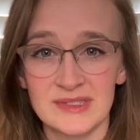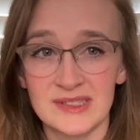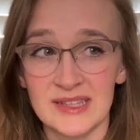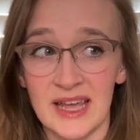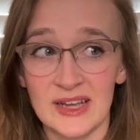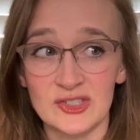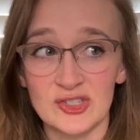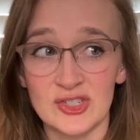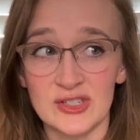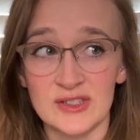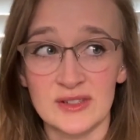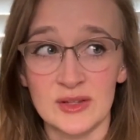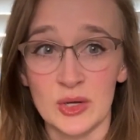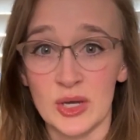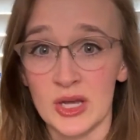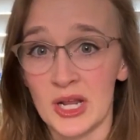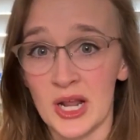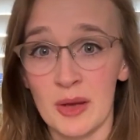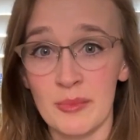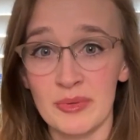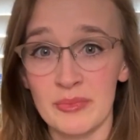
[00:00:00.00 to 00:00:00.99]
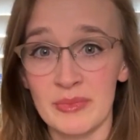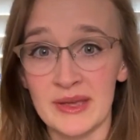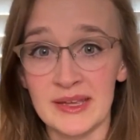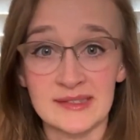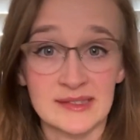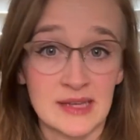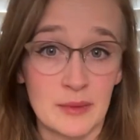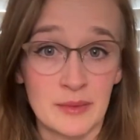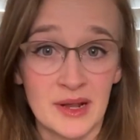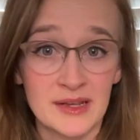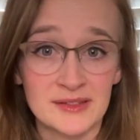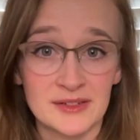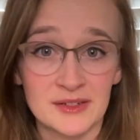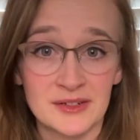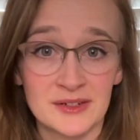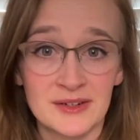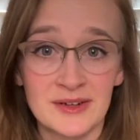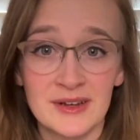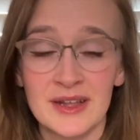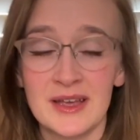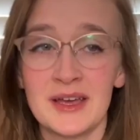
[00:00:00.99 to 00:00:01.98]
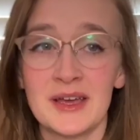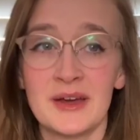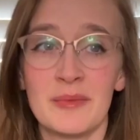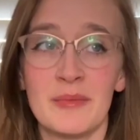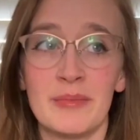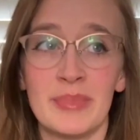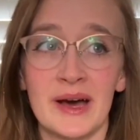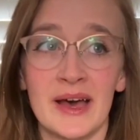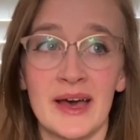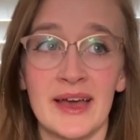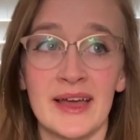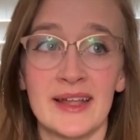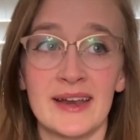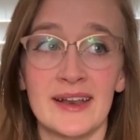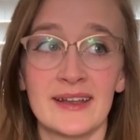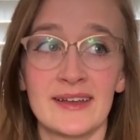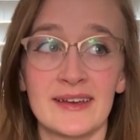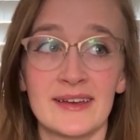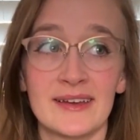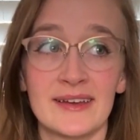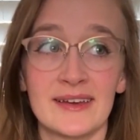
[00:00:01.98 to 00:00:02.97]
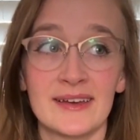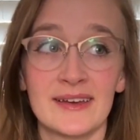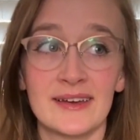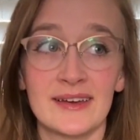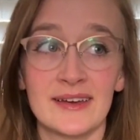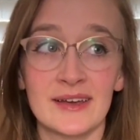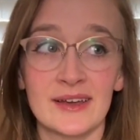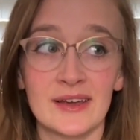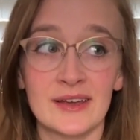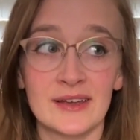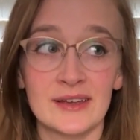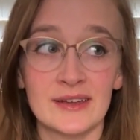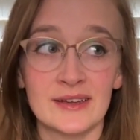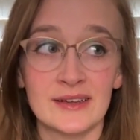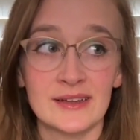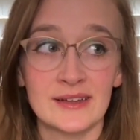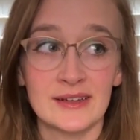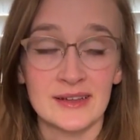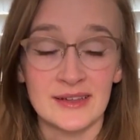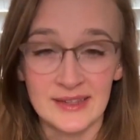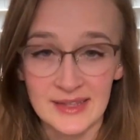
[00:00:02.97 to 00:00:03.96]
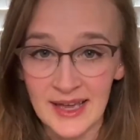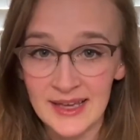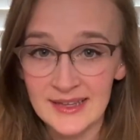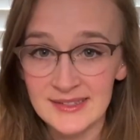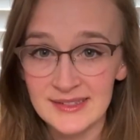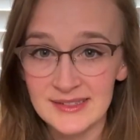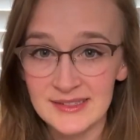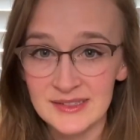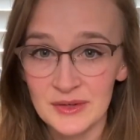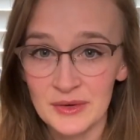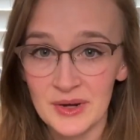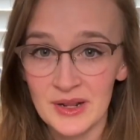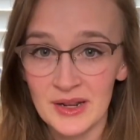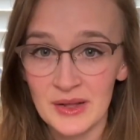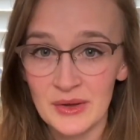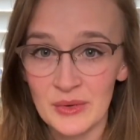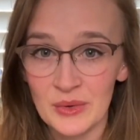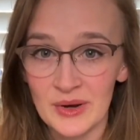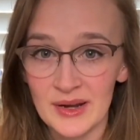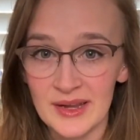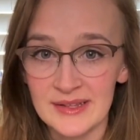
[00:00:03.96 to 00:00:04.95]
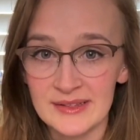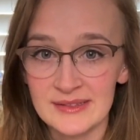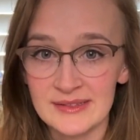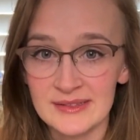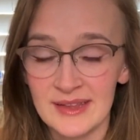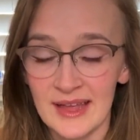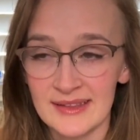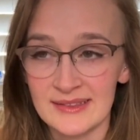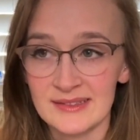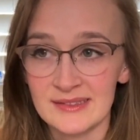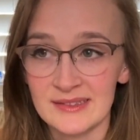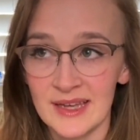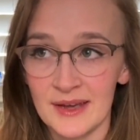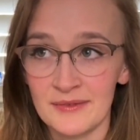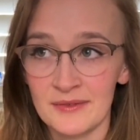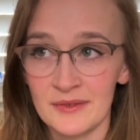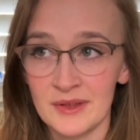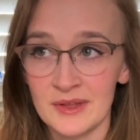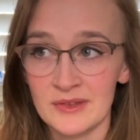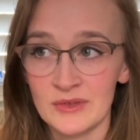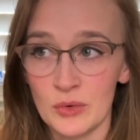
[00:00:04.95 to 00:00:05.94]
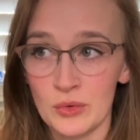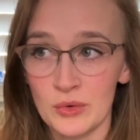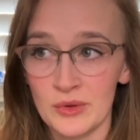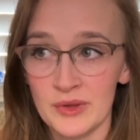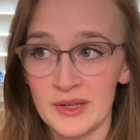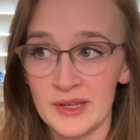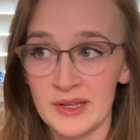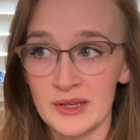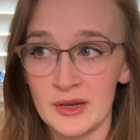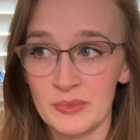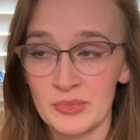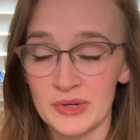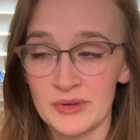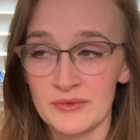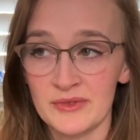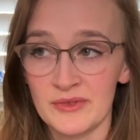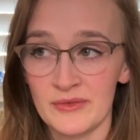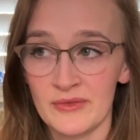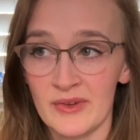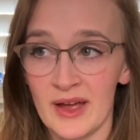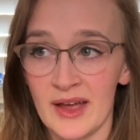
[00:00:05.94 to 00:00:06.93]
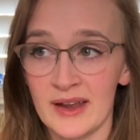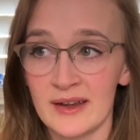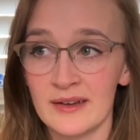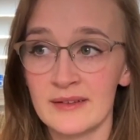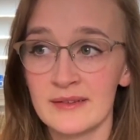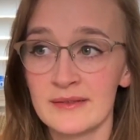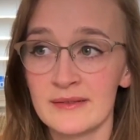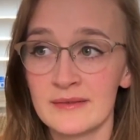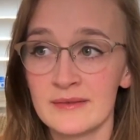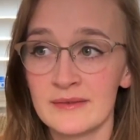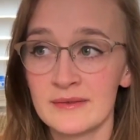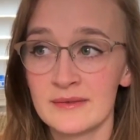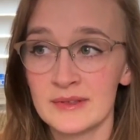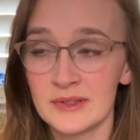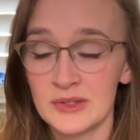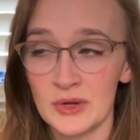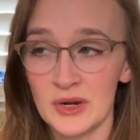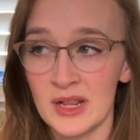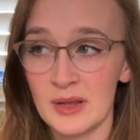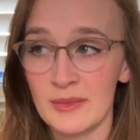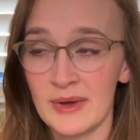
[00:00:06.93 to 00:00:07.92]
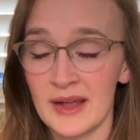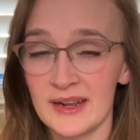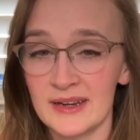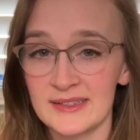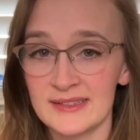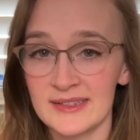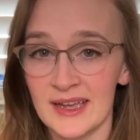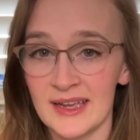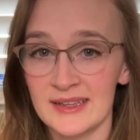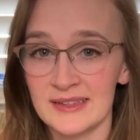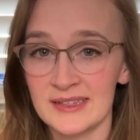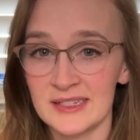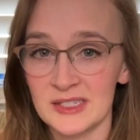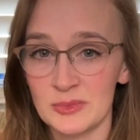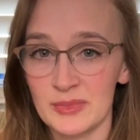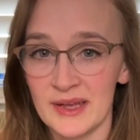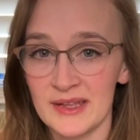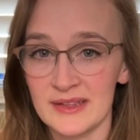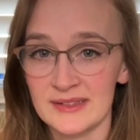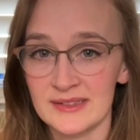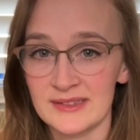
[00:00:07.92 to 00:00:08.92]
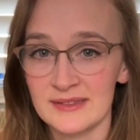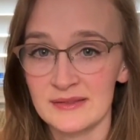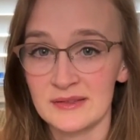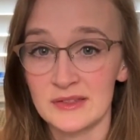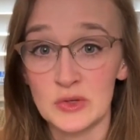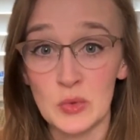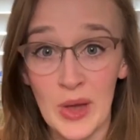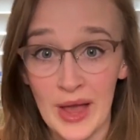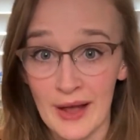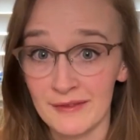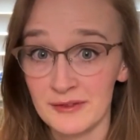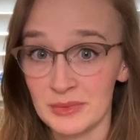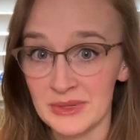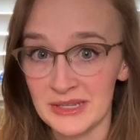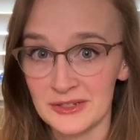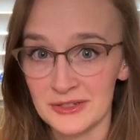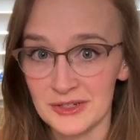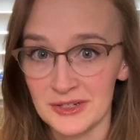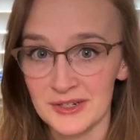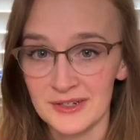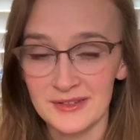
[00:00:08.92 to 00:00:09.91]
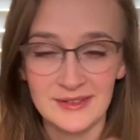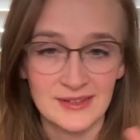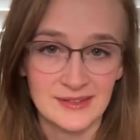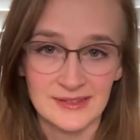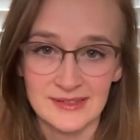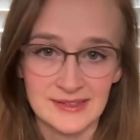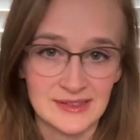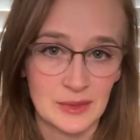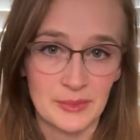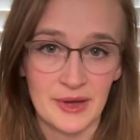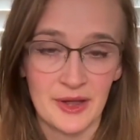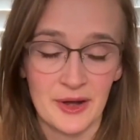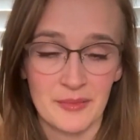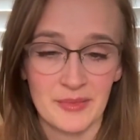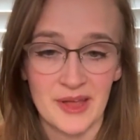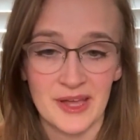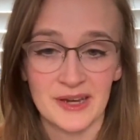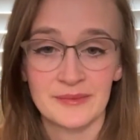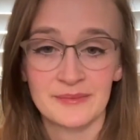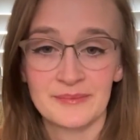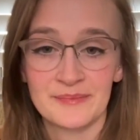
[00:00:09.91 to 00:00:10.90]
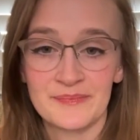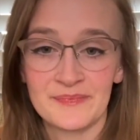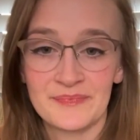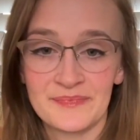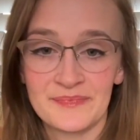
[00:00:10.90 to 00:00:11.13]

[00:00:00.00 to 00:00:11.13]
/ just look it up because I'm not certain. But yes, donating organs, that's definitely totally approved and fine. Donating body to science, it depends. You have to be interred, is the bottom line.